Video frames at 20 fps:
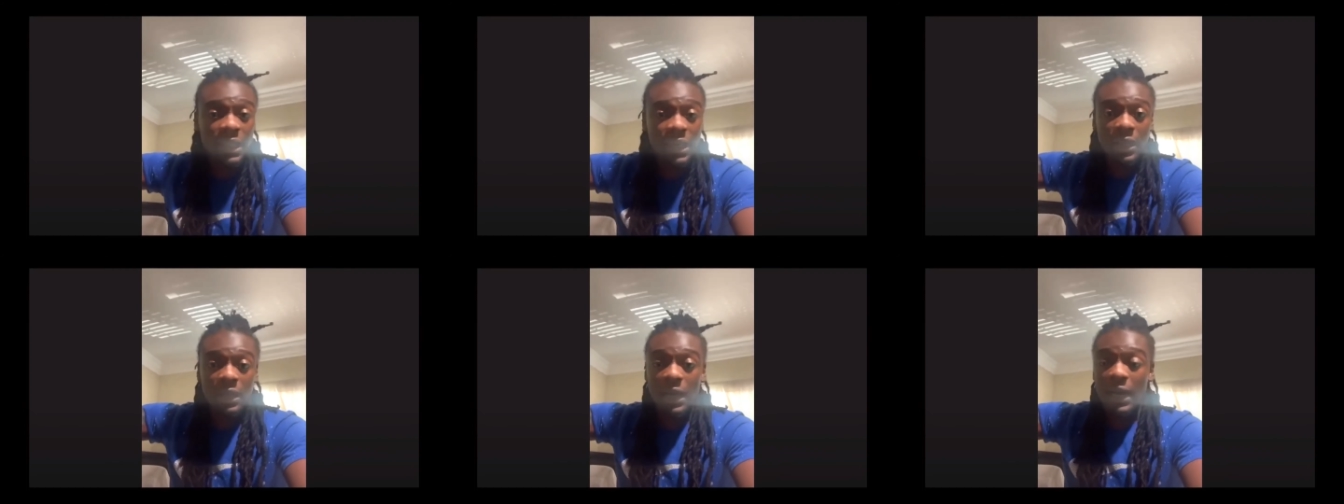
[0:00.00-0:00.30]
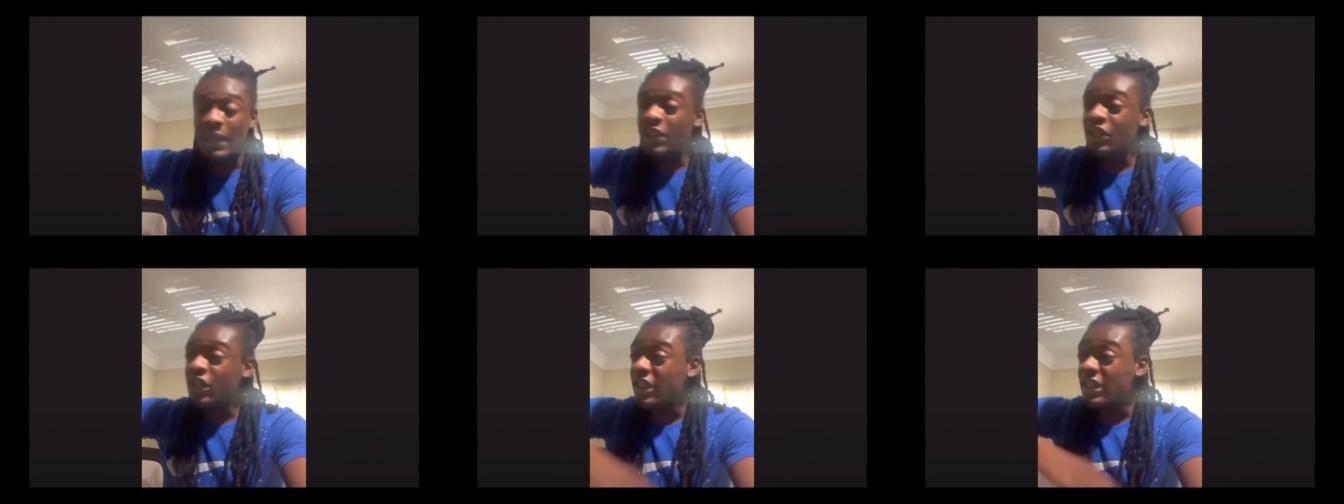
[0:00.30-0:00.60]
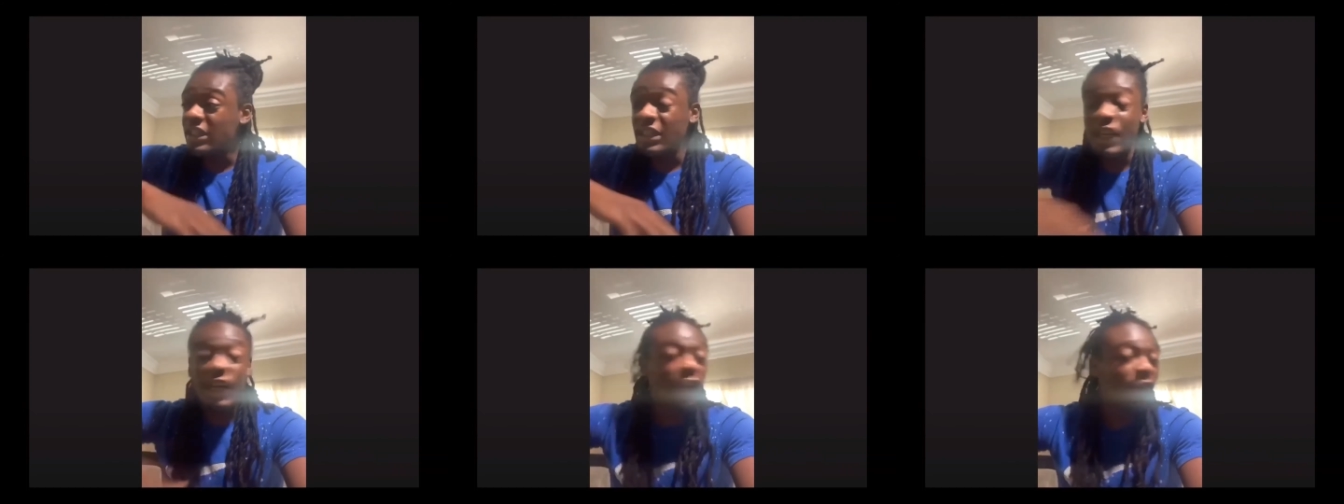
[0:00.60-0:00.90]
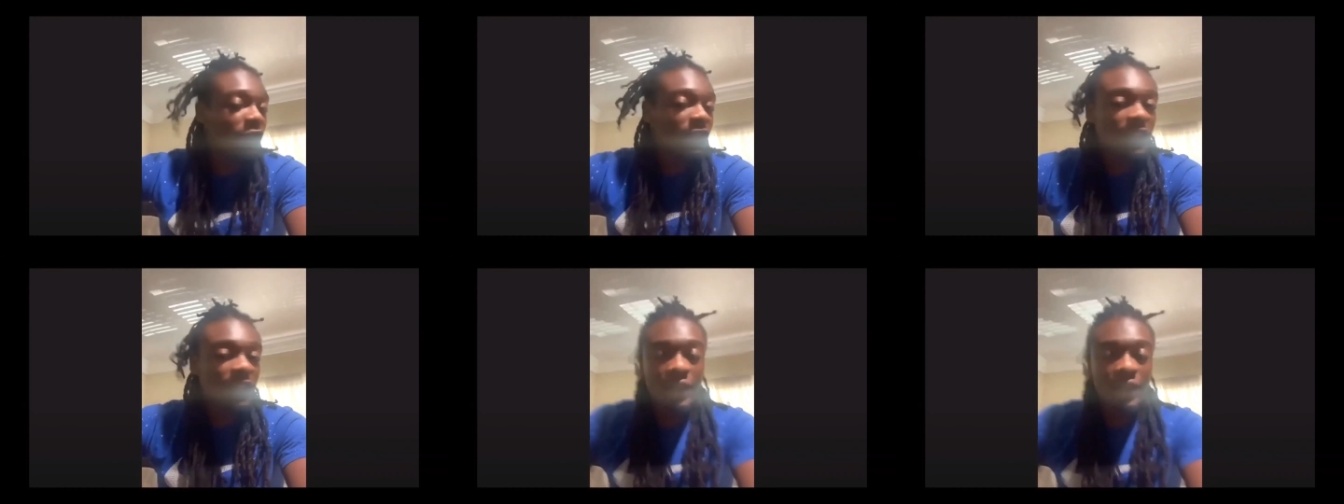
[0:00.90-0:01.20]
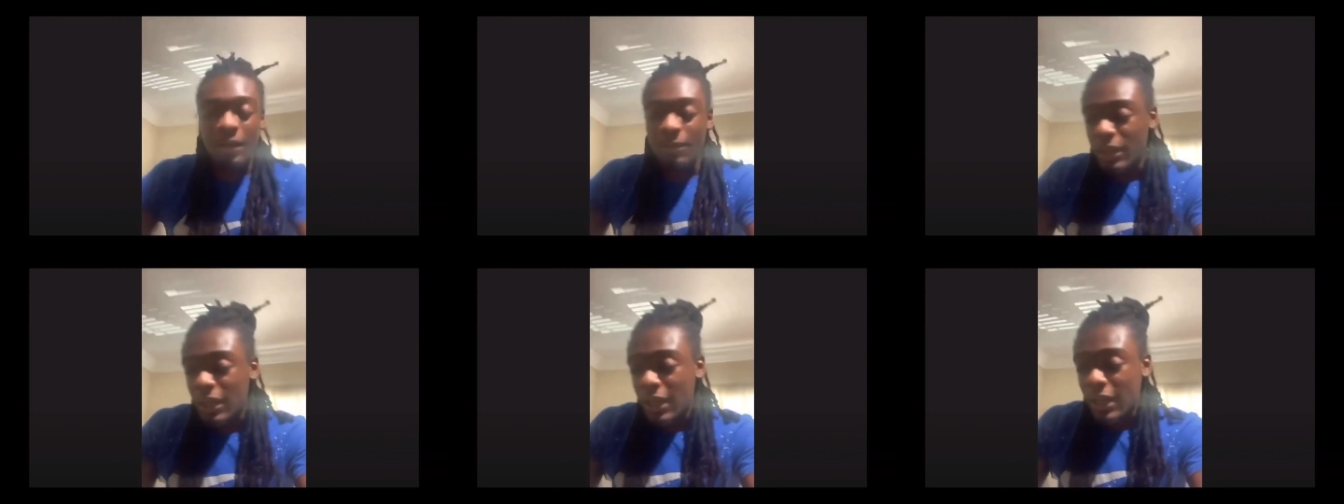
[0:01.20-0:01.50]
I changed everything. I'm
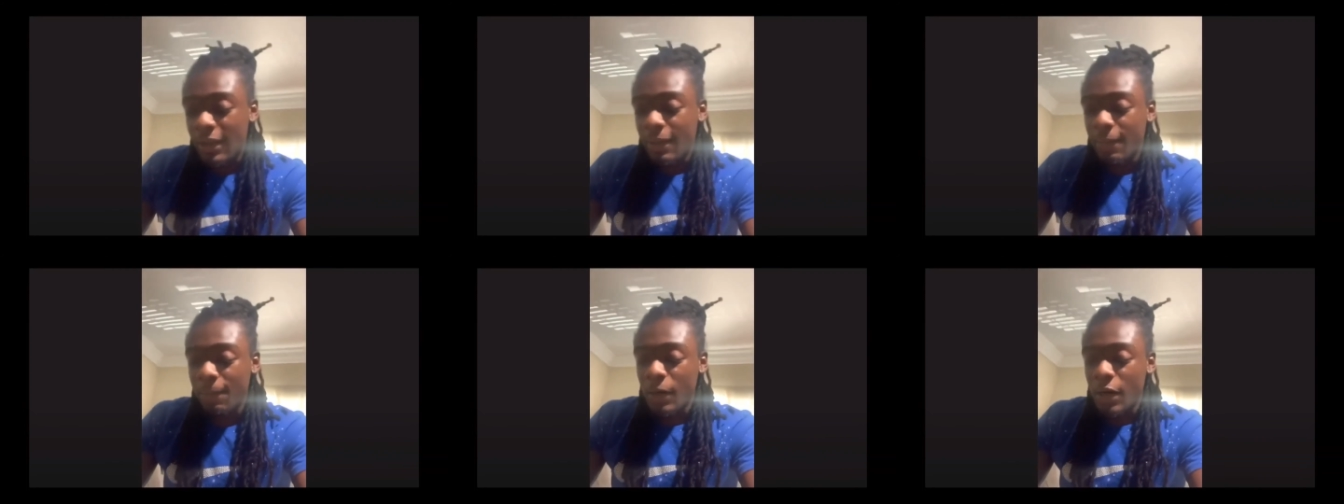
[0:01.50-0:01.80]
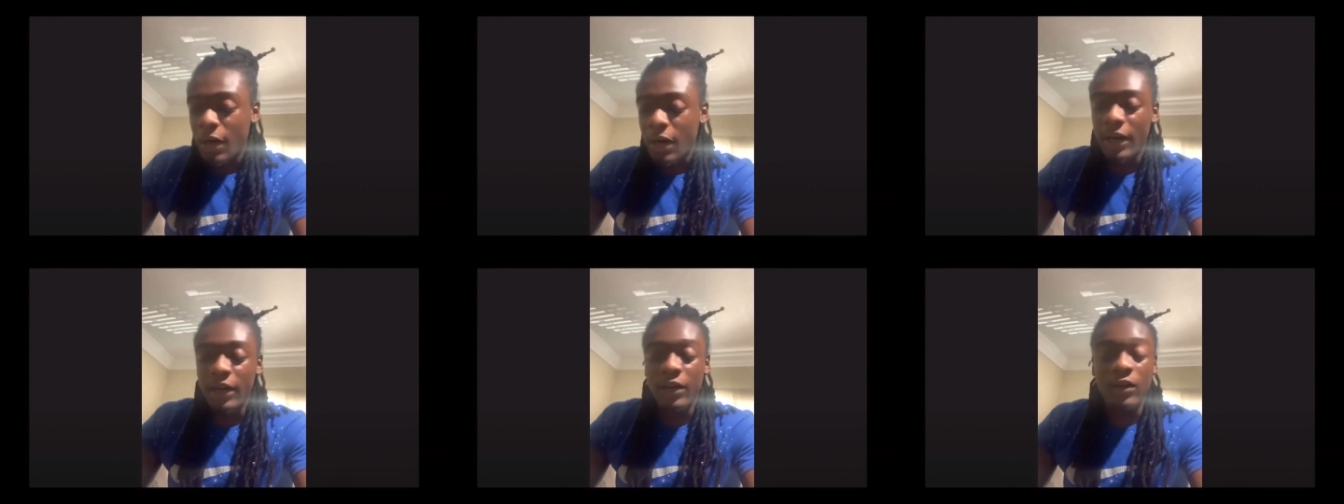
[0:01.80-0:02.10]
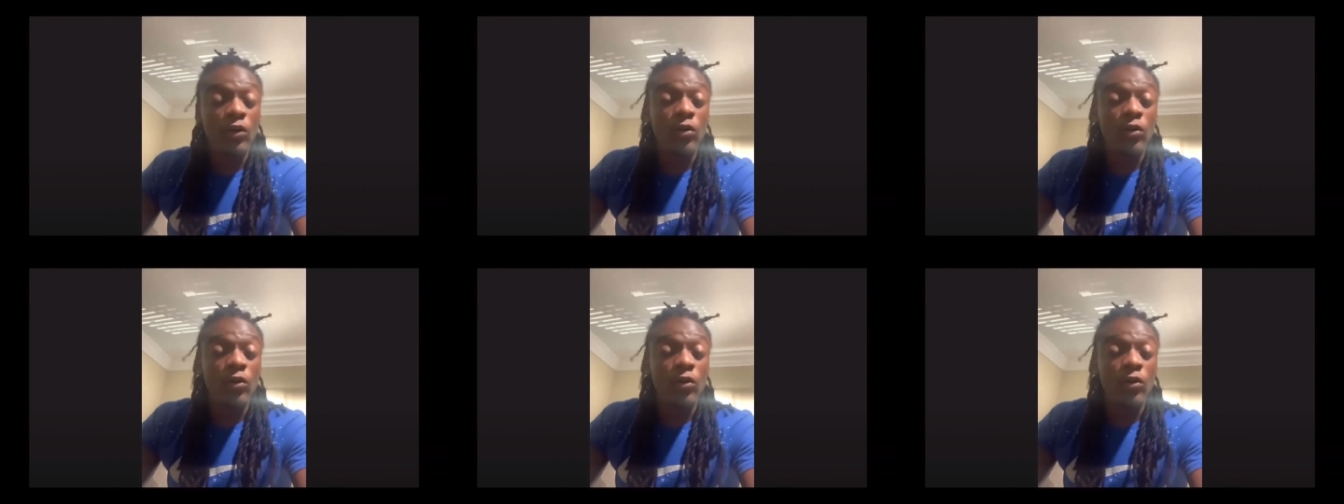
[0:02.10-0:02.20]
like, all right, cool.